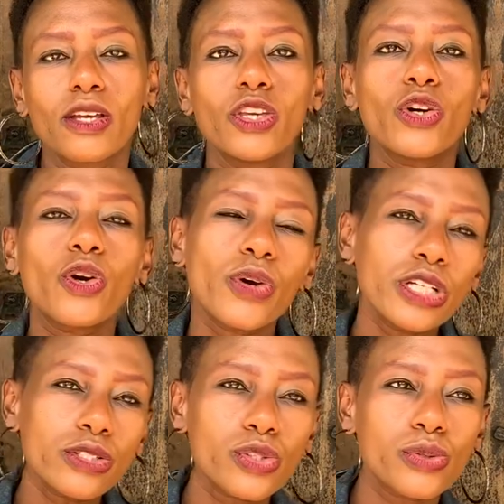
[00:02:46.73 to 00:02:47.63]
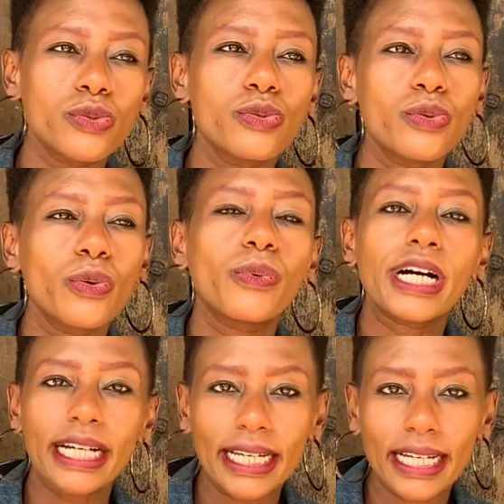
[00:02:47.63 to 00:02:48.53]
You're going to
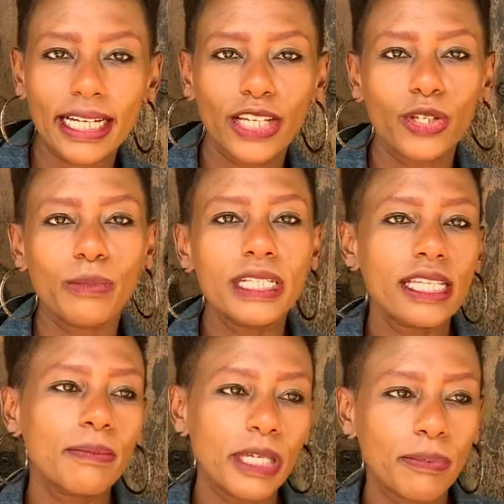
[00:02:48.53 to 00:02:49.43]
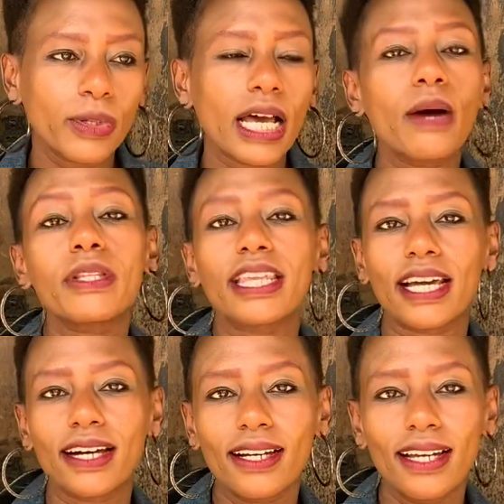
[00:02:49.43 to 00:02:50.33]
work, you're meeting people out there,
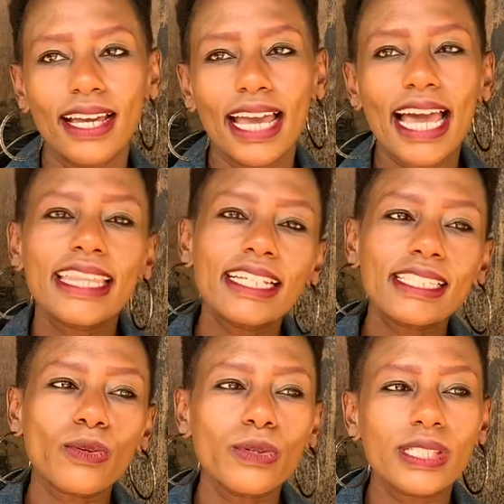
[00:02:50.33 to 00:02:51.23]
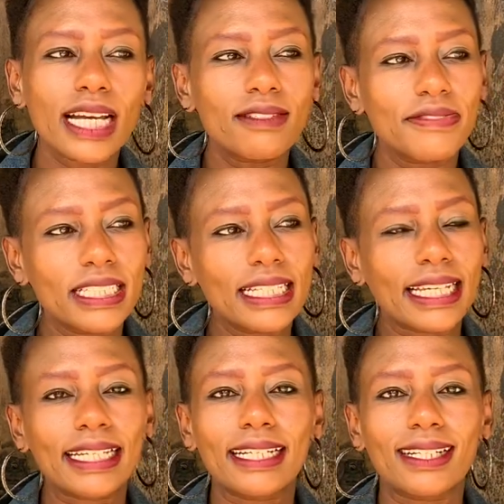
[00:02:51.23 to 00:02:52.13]
and then so you start feeling
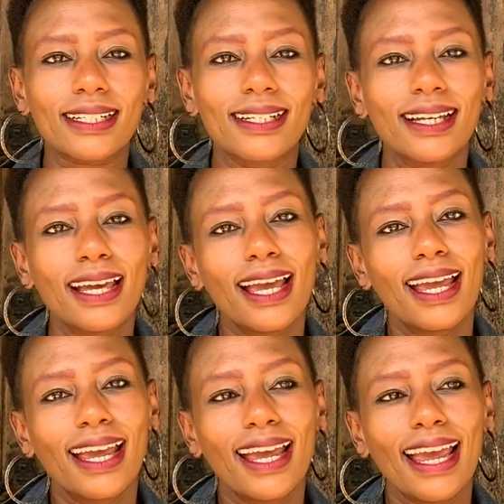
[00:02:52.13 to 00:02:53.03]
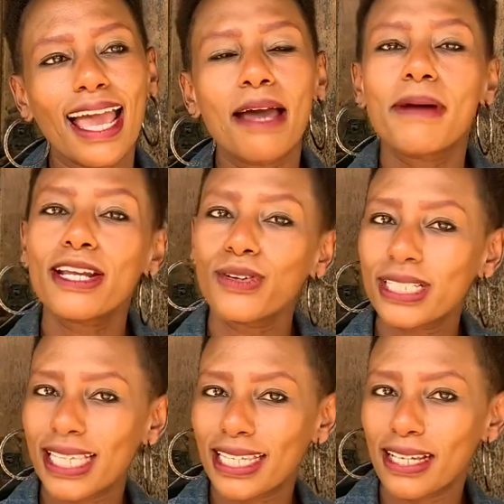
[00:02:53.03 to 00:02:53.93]
like am I not
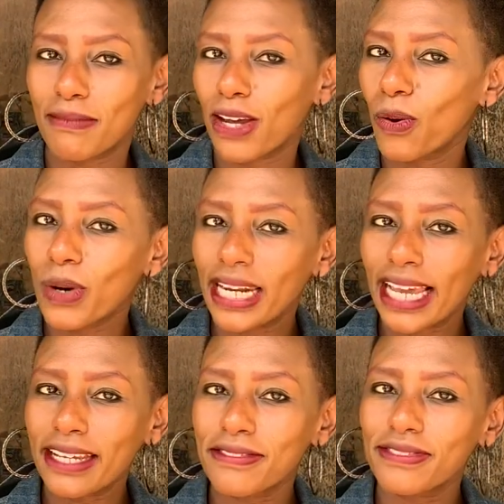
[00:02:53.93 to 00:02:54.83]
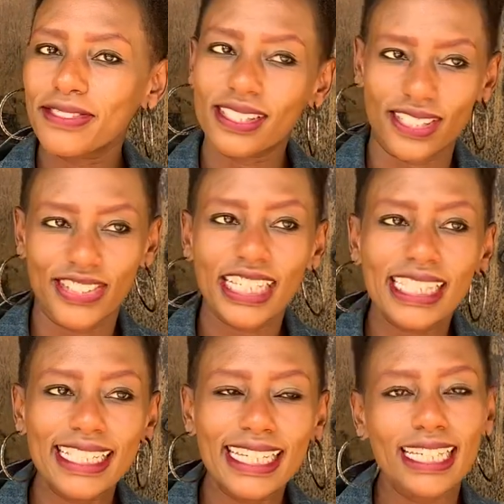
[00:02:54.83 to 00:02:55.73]
taking my own life
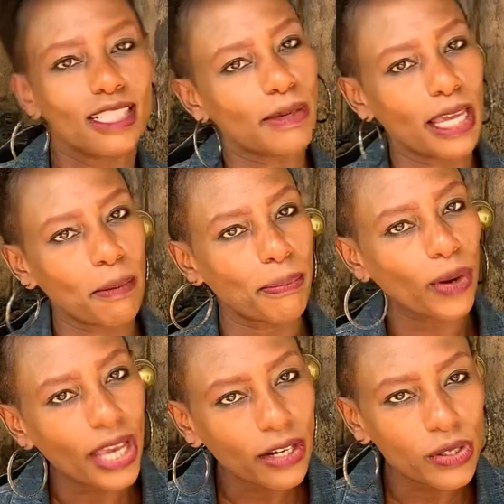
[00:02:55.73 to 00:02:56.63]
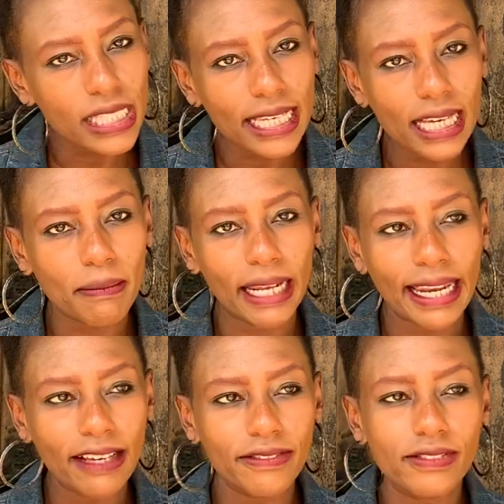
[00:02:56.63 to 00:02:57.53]
seriously? Is my employer not taking my
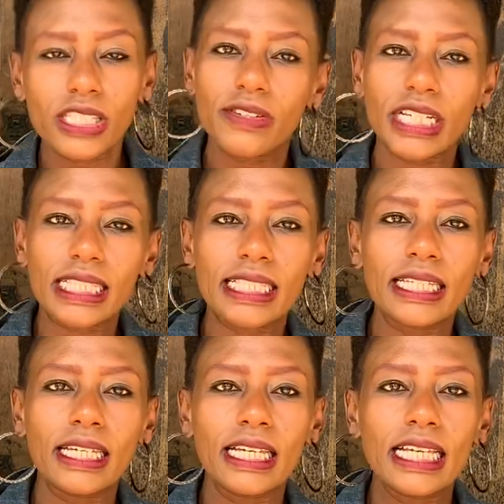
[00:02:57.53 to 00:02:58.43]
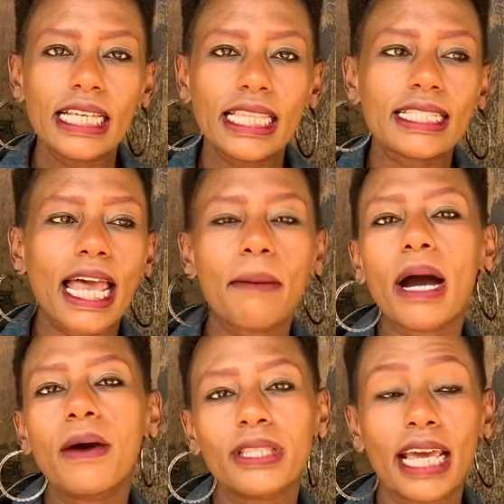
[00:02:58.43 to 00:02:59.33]
life seriously? That I am out there.